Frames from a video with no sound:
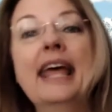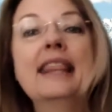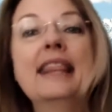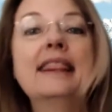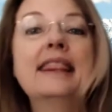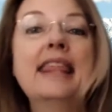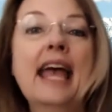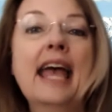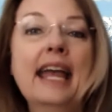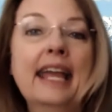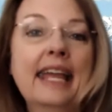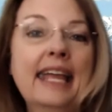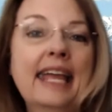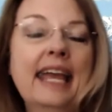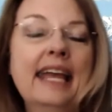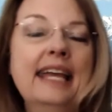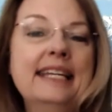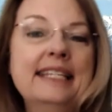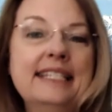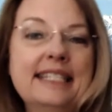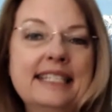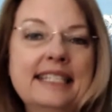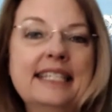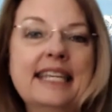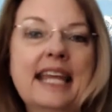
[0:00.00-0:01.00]
that
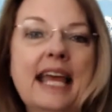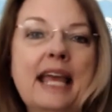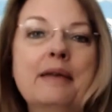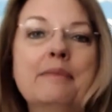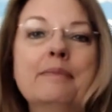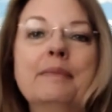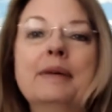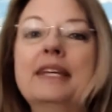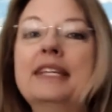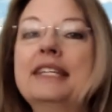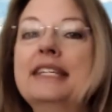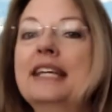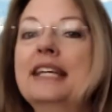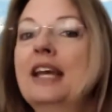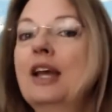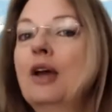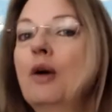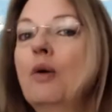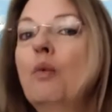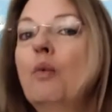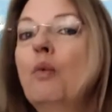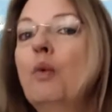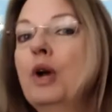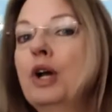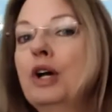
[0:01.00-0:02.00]
case statement
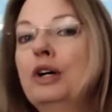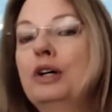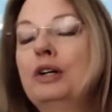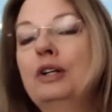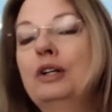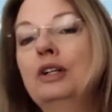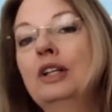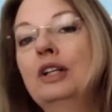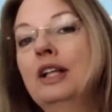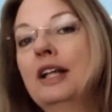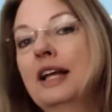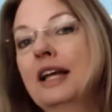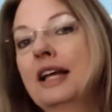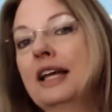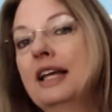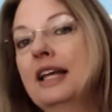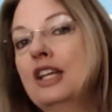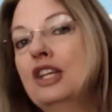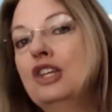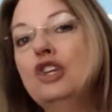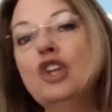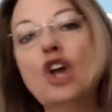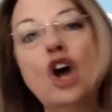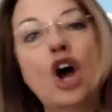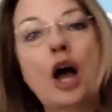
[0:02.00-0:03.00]
will
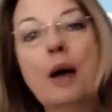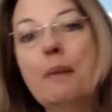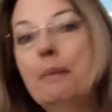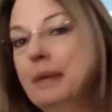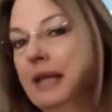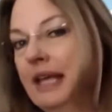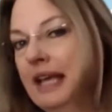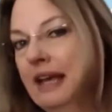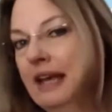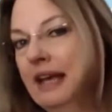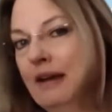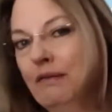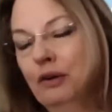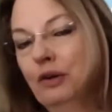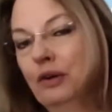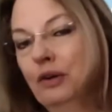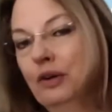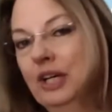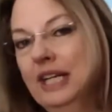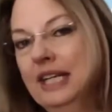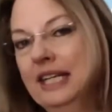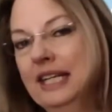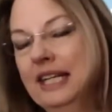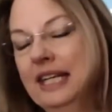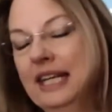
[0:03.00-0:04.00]
not be
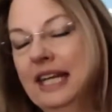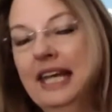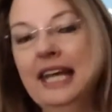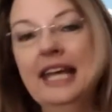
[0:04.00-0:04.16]
evergreen.